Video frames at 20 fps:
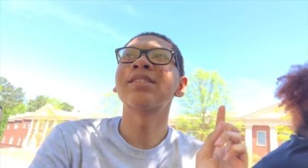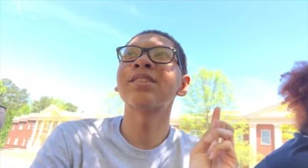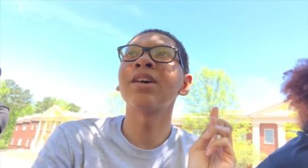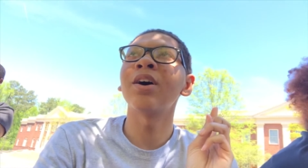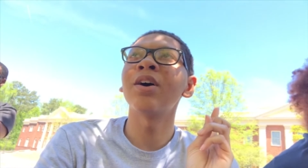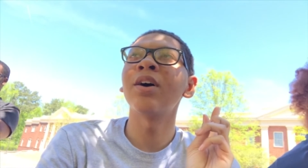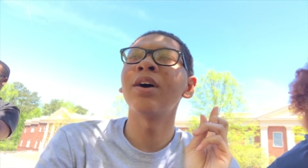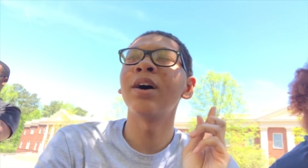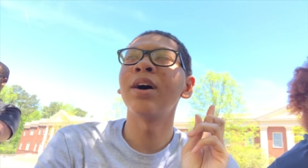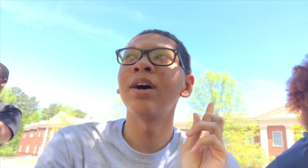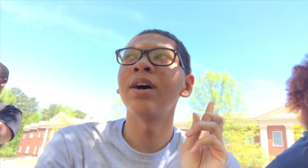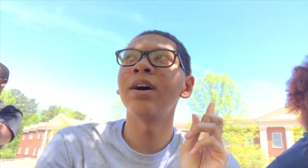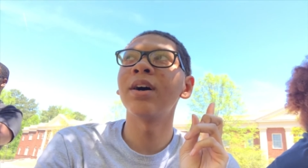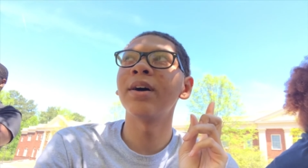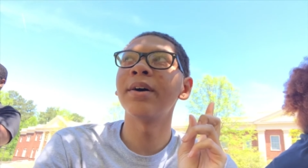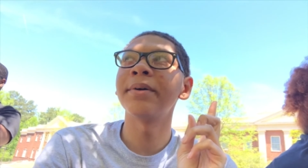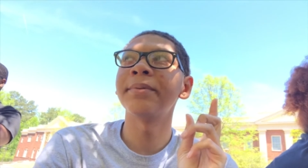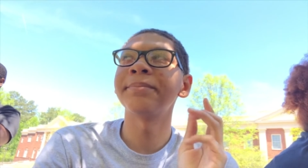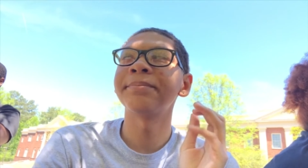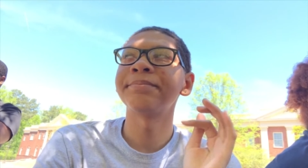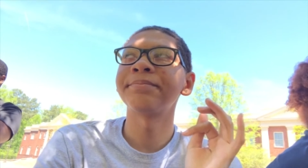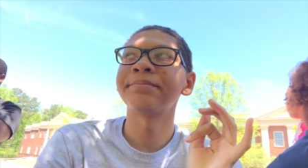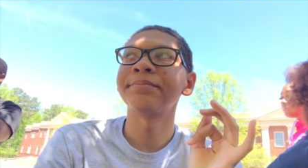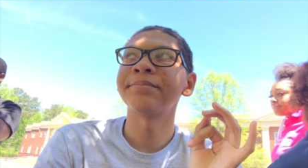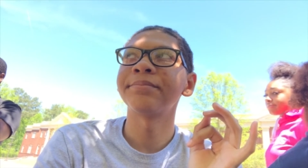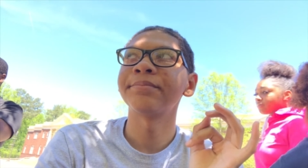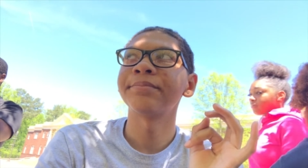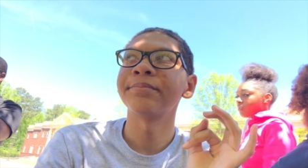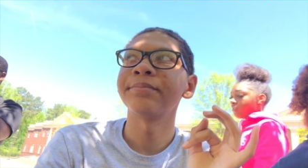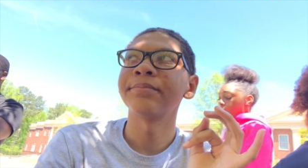So,
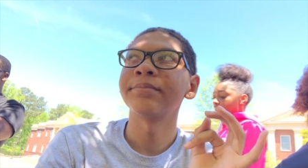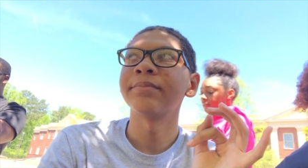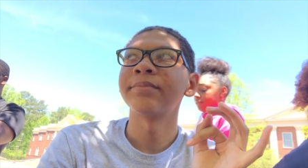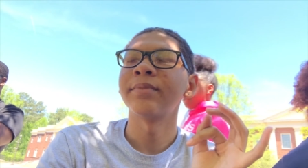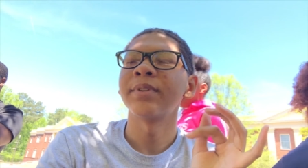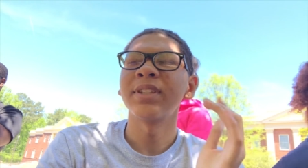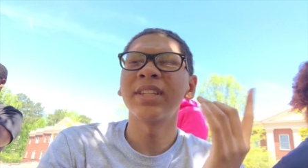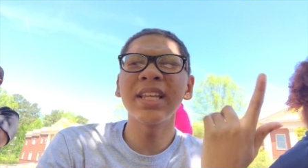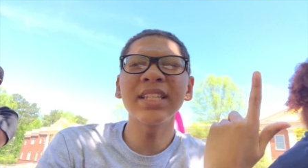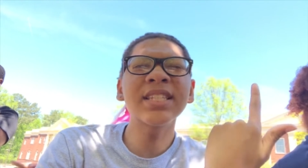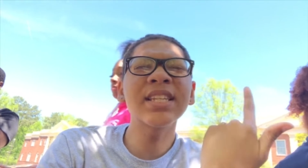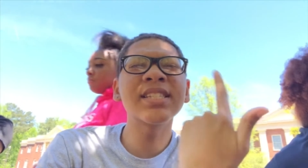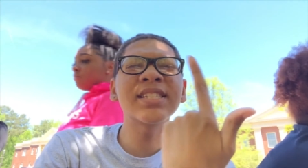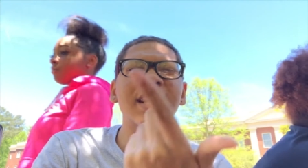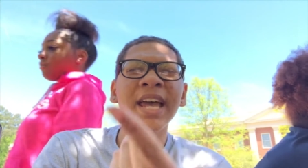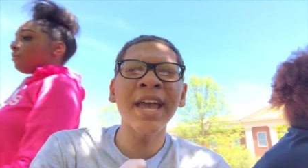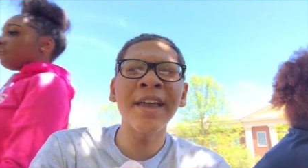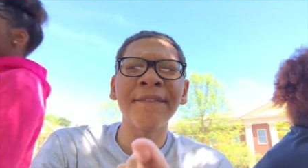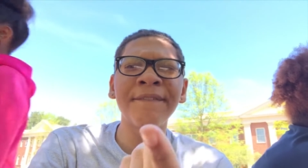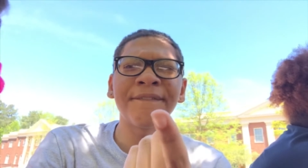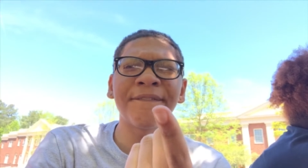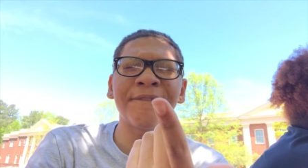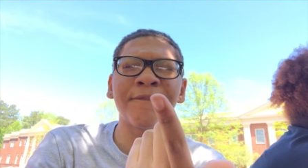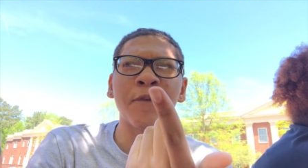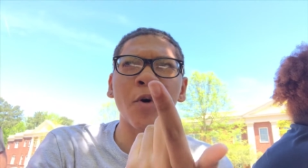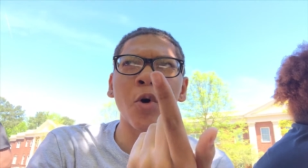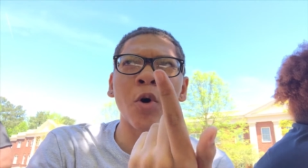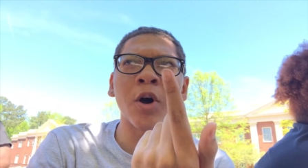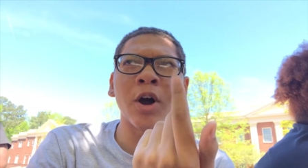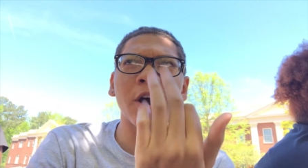this is day
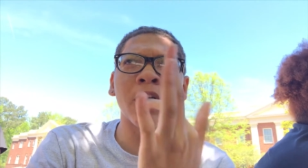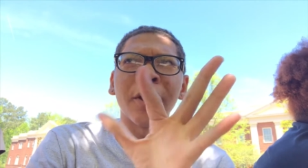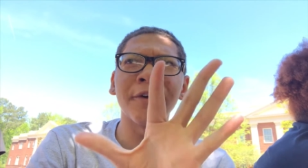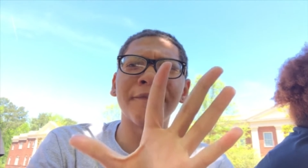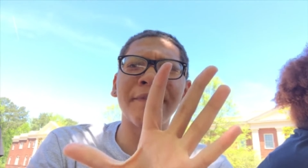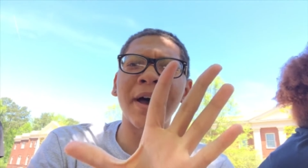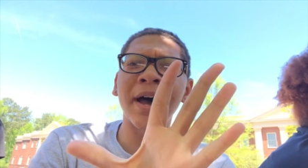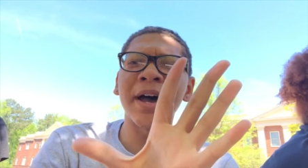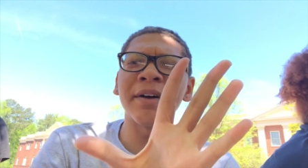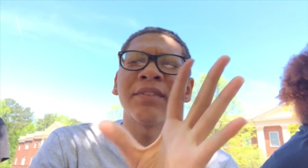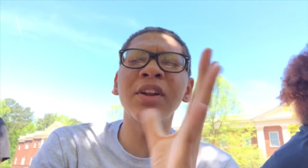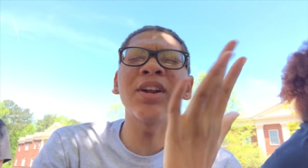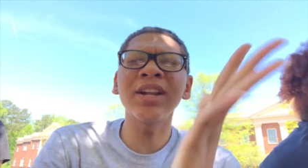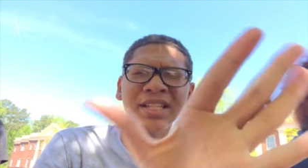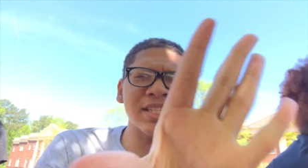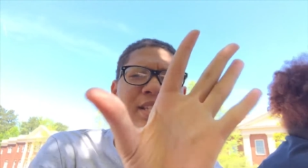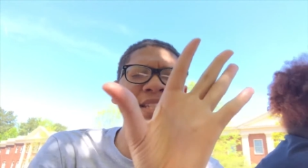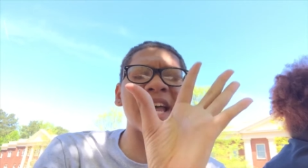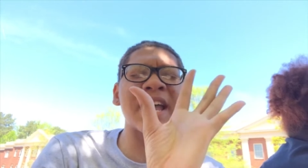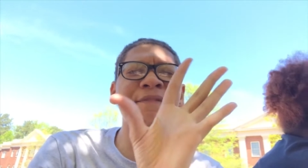4 or 5. No, this is